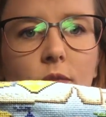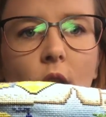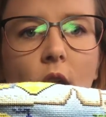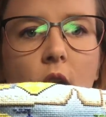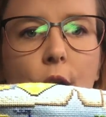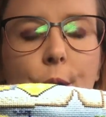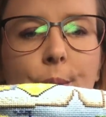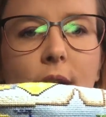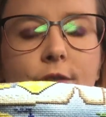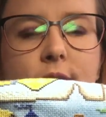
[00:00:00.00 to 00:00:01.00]
And
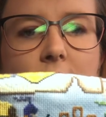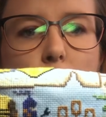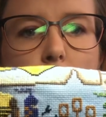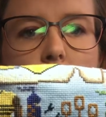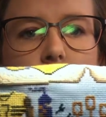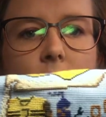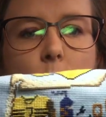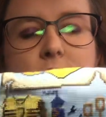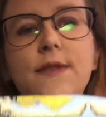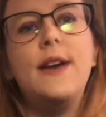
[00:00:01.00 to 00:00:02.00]
for that one there
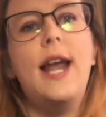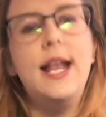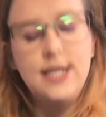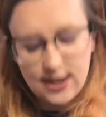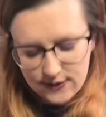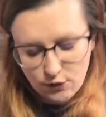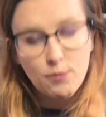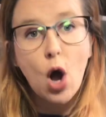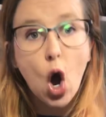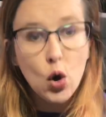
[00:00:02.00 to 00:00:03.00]
was different letters from
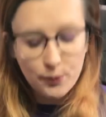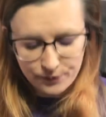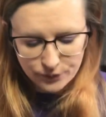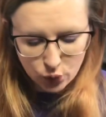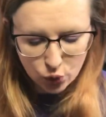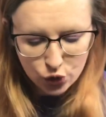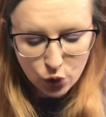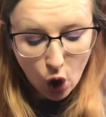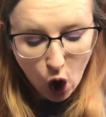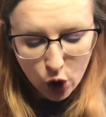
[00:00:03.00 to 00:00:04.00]
home or to
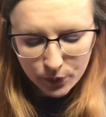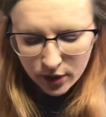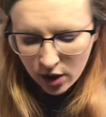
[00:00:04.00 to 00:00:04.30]
home,